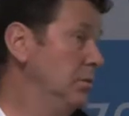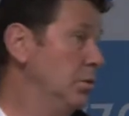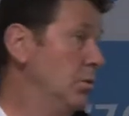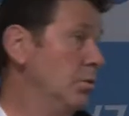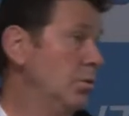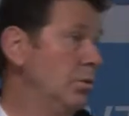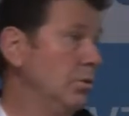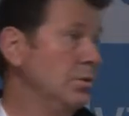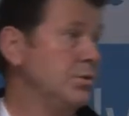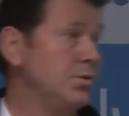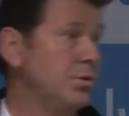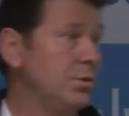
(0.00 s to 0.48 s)

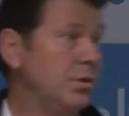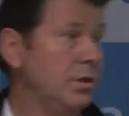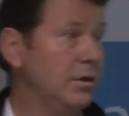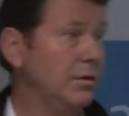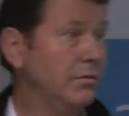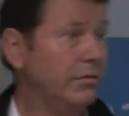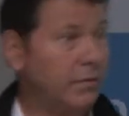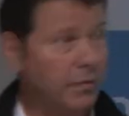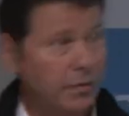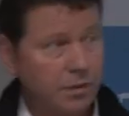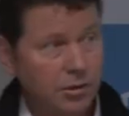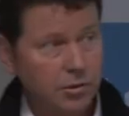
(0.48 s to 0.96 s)
or
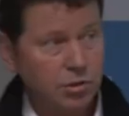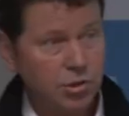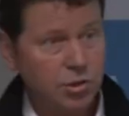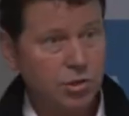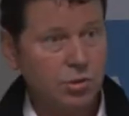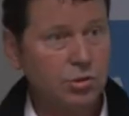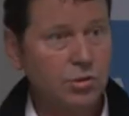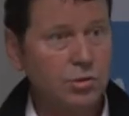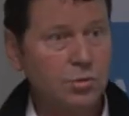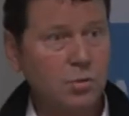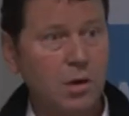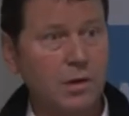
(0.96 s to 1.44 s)
alternatively
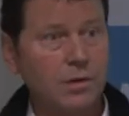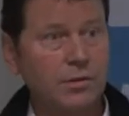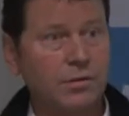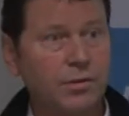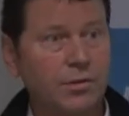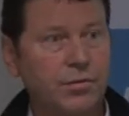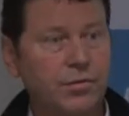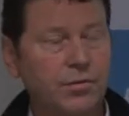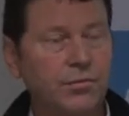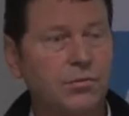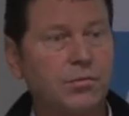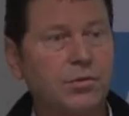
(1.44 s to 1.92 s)
choose one of the
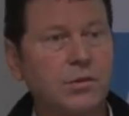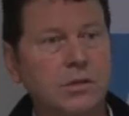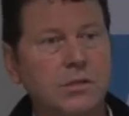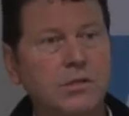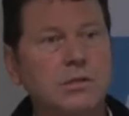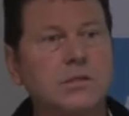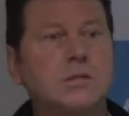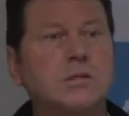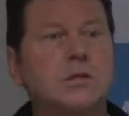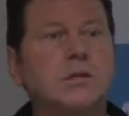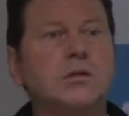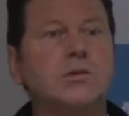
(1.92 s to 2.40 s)
three and
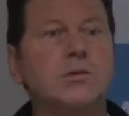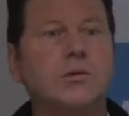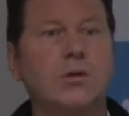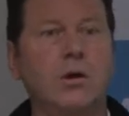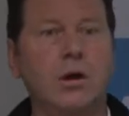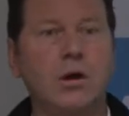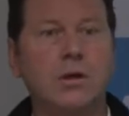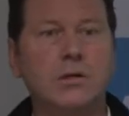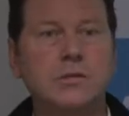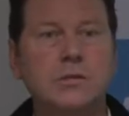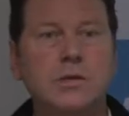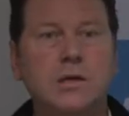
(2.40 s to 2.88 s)

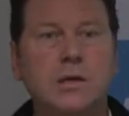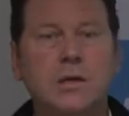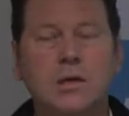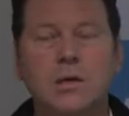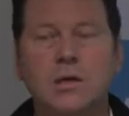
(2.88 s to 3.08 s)
synchronise